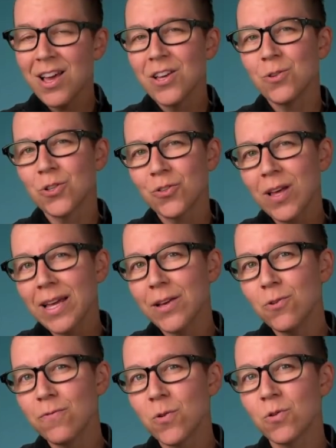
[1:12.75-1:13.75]
you ensure that
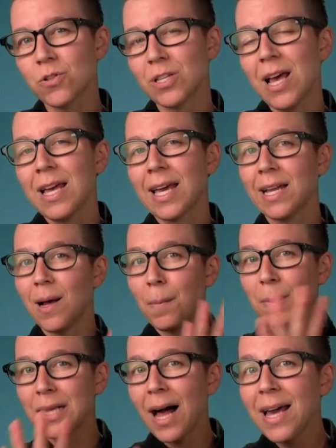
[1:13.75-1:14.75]
interviewers can
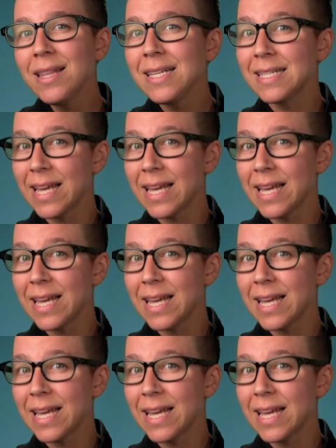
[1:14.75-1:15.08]
apply these